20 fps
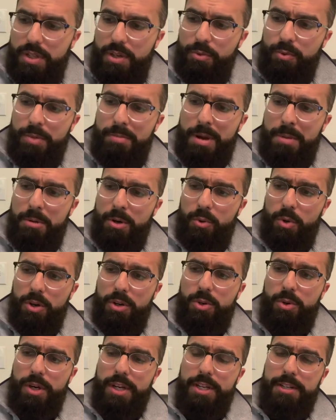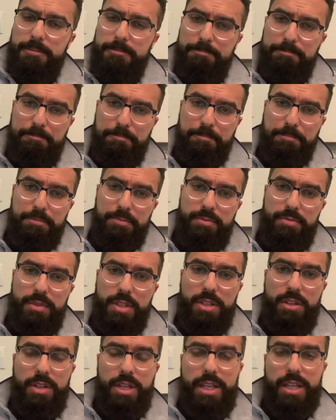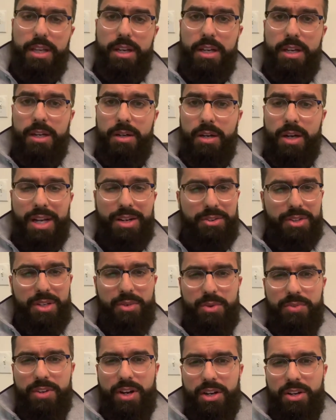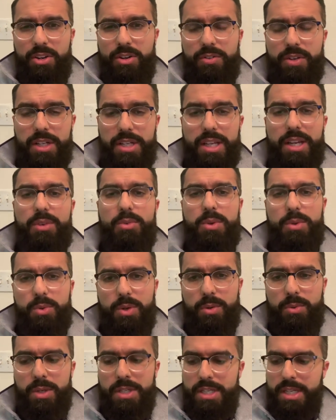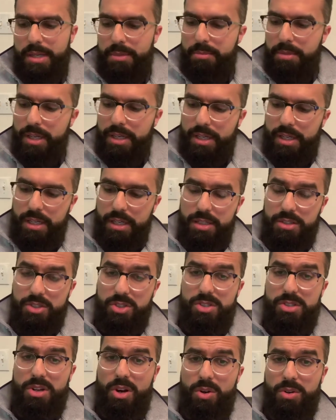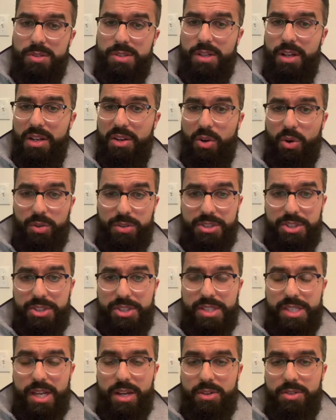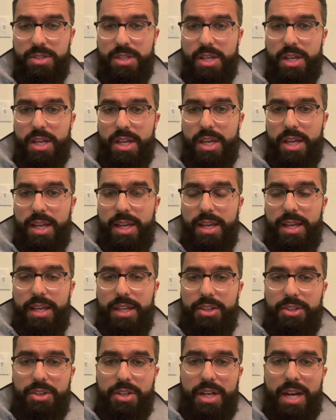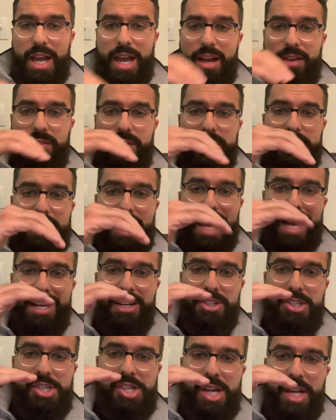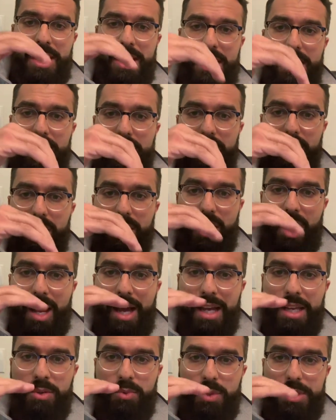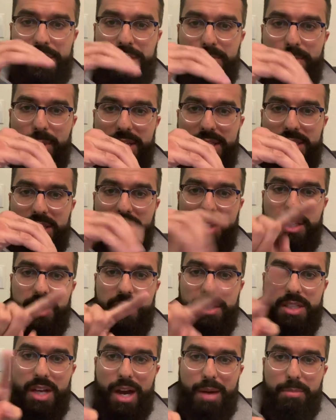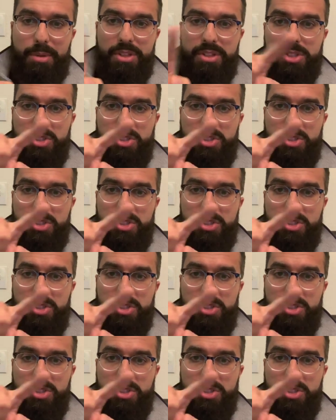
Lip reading: Remember, real quick, I don't think we've gone over it yet. We will one day, but stones on ultrasound, you're going to have this echogenic line, which is basically the top of the